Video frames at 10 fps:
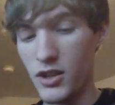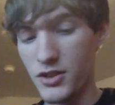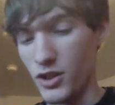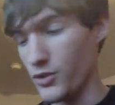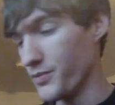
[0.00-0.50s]

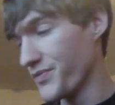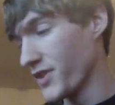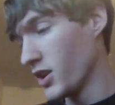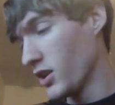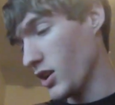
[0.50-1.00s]
So
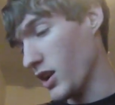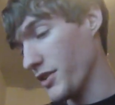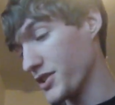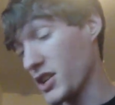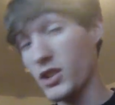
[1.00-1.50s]

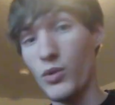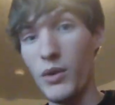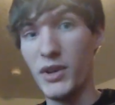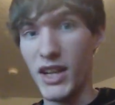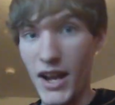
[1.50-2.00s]
there's actually a way
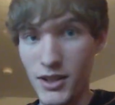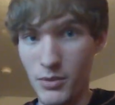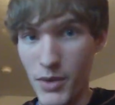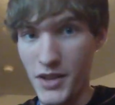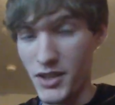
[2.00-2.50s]
we can
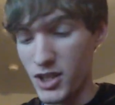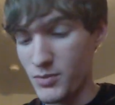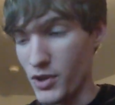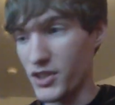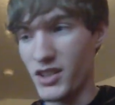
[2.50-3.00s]
combat this,
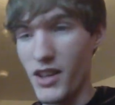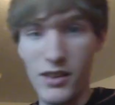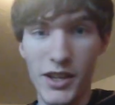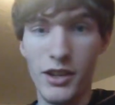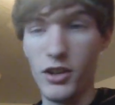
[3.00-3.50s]
but I'll get to
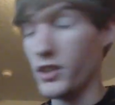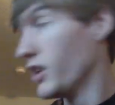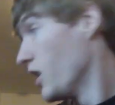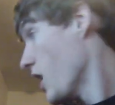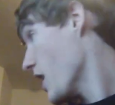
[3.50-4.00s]
that later, and
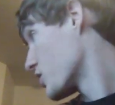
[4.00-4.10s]
I